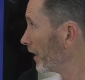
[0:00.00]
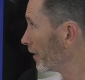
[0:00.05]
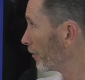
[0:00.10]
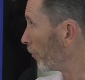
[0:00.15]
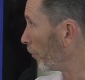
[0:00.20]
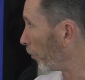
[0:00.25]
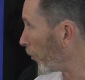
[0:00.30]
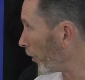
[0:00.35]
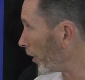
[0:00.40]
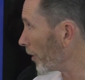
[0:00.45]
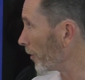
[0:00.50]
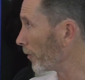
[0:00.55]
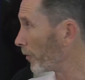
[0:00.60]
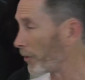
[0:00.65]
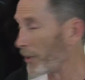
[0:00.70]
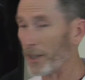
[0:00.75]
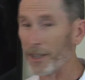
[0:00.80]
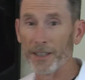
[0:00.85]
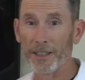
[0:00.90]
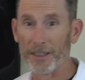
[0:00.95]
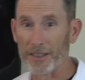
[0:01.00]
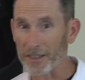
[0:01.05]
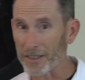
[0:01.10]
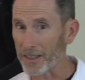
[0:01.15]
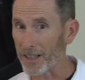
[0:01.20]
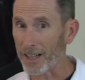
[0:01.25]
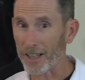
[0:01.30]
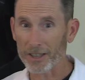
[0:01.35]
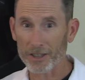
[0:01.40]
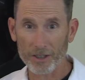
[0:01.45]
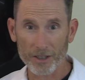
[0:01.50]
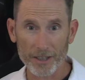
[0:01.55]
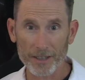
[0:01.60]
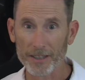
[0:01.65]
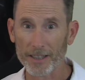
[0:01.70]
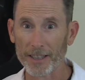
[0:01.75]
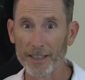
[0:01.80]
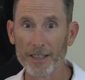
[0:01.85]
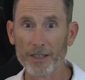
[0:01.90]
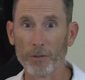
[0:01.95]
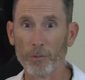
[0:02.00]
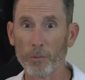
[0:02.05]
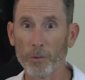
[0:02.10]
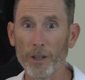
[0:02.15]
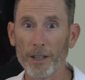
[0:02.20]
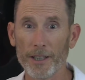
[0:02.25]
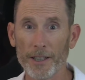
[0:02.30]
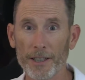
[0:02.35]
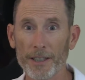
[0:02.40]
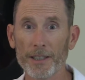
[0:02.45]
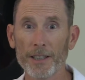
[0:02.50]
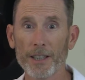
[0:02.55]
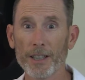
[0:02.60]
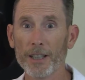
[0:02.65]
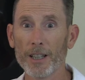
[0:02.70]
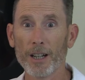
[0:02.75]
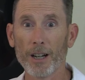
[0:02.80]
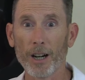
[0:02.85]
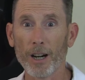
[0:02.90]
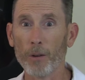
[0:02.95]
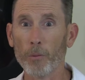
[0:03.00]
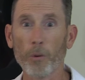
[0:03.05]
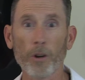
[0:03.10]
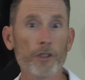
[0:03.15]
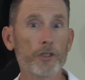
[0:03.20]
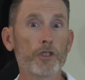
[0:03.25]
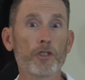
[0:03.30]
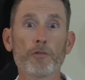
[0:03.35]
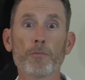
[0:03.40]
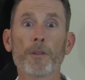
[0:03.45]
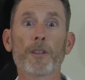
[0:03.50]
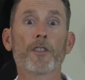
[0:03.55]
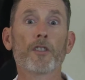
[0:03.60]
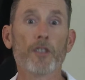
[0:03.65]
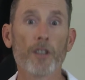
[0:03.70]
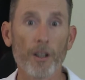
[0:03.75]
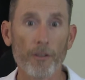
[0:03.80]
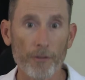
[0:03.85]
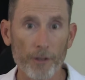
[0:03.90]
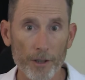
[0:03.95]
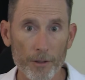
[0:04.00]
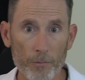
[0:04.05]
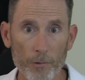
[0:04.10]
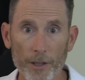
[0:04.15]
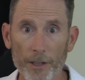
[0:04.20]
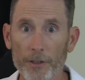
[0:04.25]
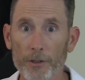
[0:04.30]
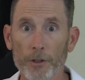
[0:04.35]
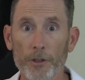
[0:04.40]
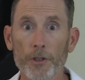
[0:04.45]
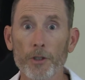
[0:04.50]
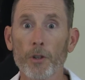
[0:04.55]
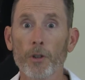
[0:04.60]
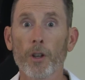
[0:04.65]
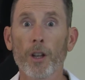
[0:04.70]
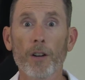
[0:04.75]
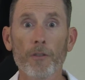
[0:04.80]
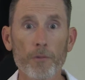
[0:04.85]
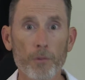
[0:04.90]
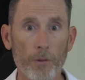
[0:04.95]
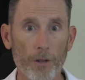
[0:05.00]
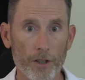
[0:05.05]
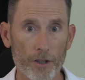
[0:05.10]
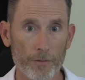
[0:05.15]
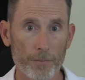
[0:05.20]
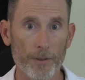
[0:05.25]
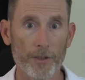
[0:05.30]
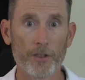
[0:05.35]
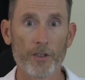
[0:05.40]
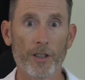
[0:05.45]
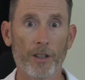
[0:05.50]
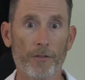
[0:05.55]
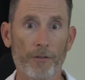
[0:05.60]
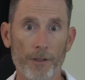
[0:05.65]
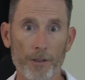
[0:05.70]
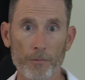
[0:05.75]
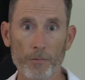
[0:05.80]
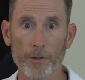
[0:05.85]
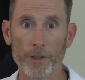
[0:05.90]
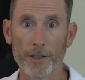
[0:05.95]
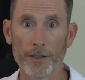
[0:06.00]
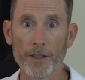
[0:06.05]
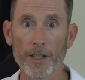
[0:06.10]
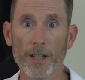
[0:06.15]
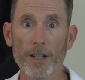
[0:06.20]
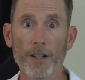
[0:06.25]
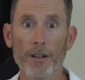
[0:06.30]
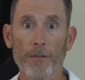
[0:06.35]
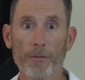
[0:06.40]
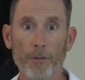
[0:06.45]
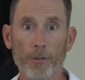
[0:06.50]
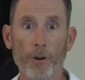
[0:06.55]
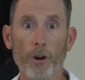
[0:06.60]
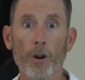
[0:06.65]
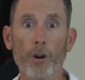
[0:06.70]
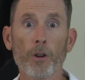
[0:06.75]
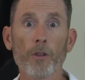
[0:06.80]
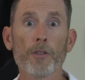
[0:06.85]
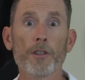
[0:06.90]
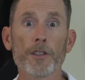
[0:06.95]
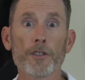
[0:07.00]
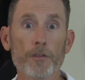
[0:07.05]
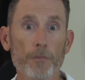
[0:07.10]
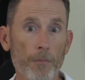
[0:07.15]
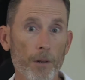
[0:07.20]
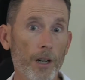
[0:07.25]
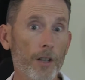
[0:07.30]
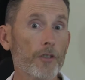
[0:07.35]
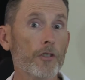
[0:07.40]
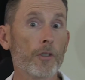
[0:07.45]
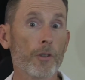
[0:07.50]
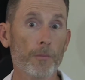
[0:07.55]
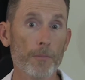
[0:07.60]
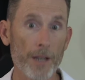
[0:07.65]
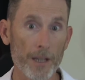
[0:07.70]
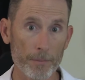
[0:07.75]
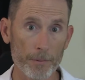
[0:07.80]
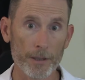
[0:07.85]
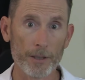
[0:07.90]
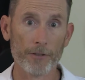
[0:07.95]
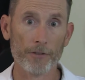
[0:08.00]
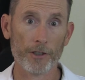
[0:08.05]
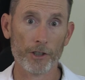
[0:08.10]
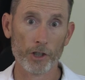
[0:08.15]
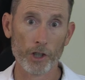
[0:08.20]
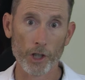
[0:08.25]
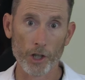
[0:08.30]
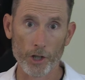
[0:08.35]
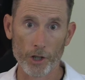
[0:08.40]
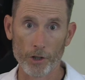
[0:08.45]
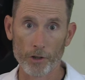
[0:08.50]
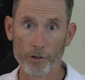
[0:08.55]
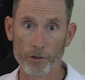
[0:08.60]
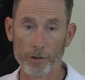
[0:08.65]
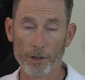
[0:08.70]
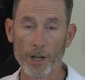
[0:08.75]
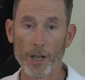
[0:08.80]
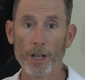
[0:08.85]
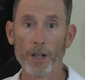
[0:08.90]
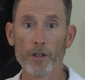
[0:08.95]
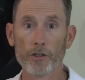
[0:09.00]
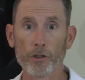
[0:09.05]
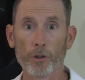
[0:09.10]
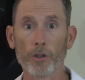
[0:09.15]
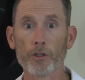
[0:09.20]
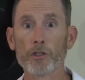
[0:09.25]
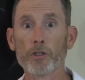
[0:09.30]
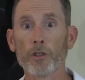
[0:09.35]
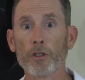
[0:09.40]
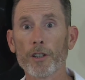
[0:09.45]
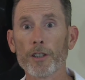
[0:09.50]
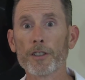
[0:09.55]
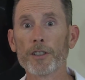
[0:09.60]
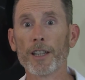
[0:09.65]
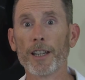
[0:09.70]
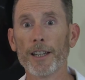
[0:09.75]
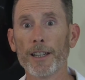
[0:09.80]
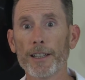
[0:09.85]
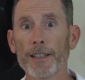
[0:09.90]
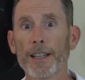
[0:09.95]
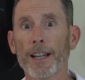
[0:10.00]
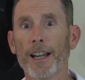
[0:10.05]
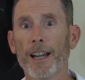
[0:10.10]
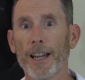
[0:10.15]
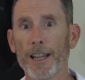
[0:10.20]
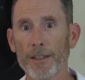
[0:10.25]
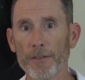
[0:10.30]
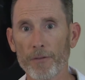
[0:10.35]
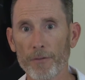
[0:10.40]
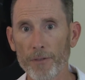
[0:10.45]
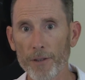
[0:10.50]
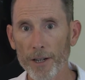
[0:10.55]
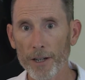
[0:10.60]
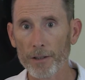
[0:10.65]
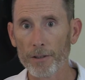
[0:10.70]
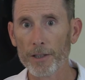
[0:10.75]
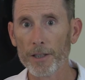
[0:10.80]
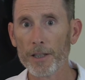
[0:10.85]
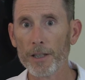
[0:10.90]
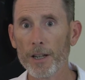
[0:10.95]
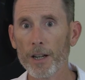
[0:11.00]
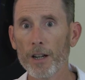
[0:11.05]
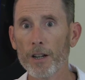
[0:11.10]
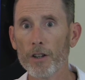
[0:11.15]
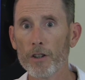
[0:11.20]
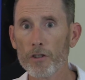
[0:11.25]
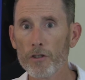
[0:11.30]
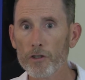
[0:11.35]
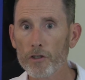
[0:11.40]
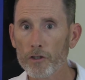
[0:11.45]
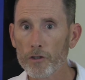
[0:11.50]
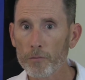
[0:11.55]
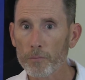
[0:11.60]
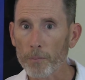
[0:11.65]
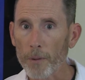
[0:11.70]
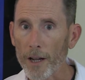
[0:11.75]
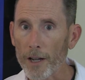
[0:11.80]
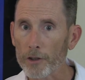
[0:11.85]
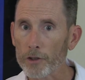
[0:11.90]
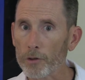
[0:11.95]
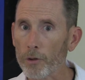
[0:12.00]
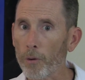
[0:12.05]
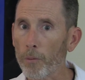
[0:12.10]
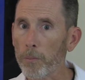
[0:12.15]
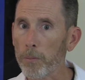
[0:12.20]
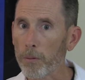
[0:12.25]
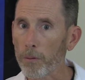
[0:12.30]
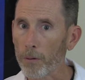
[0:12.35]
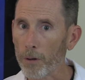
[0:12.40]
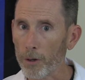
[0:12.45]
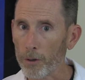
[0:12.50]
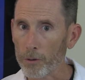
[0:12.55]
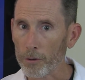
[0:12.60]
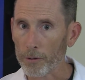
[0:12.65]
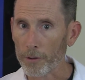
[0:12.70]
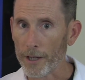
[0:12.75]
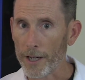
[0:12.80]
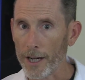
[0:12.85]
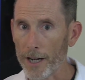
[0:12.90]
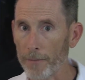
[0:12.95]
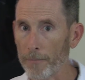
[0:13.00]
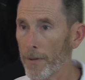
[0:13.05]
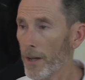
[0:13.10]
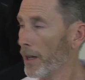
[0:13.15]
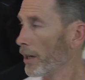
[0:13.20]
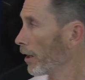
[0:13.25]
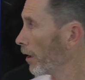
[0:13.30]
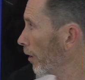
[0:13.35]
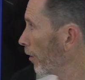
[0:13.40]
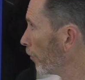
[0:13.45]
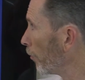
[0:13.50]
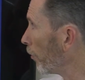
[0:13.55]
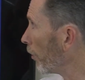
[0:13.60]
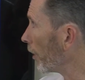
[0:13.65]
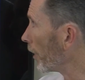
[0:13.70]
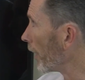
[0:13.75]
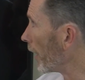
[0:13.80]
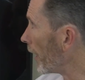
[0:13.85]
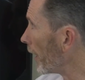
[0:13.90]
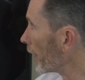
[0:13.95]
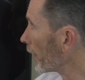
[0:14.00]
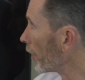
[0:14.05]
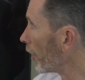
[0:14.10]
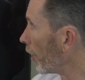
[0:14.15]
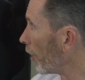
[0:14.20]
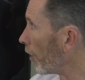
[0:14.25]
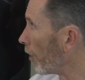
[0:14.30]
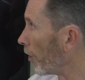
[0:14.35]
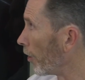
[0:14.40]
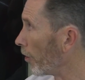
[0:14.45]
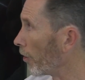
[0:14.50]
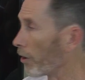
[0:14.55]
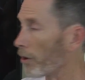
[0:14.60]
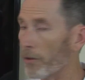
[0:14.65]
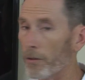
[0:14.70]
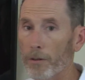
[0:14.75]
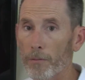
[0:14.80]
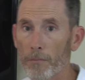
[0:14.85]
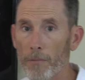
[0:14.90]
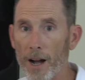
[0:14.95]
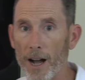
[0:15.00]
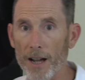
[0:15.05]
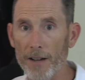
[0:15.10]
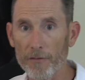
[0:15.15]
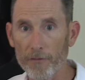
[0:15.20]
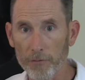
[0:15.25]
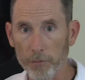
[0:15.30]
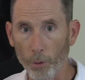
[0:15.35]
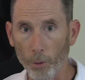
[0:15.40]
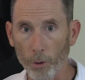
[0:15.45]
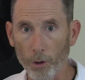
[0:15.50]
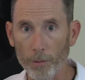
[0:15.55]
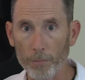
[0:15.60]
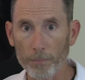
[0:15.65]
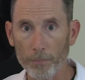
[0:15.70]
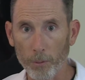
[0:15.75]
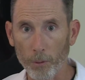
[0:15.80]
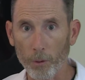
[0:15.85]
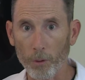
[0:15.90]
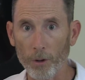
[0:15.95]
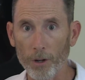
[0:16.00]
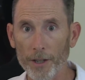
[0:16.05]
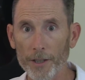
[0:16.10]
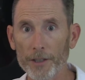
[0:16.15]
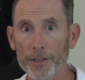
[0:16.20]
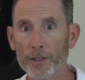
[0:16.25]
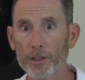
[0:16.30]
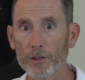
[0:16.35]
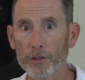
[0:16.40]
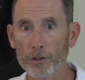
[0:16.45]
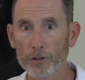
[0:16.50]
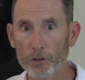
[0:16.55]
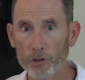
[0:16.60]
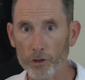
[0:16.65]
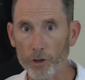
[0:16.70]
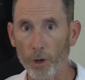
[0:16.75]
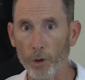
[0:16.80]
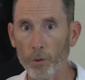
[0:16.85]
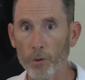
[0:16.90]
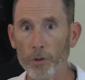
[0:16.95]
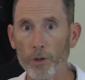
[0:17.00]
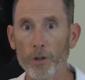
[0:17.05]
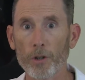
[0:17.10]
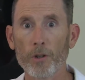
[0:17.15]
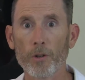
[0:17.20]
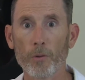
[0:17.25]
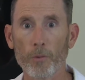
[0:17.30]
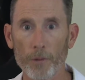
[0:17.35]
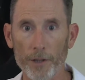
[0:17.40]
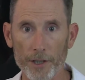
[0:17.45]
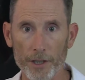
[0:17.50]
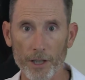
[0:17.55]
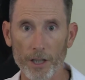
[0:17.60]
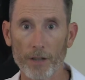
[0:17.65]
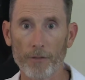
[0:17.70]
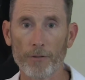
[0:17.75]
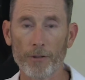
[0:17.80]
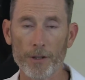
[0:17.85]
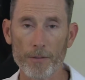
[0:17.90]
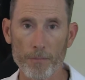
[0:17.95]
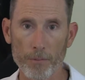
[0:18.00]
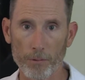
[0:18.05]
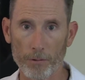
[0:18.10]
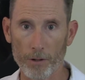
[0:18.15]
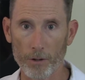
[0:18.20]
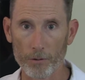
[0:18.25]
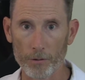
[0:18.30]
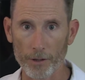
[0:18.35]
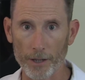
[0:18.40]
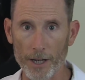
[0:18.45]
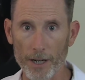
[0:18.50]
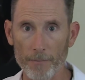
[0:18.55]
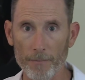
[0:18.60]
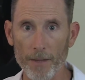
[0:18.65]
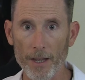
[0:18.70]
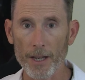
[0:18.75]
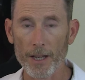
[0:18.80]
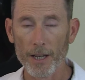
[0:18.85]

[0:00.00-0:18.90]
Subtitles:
One thing is not going to take away what you've been suffering with or your loved one has been suffering with for all these months or maybe even years. So it's going to take a very special program, what I call my 4-point shoulder recovery program.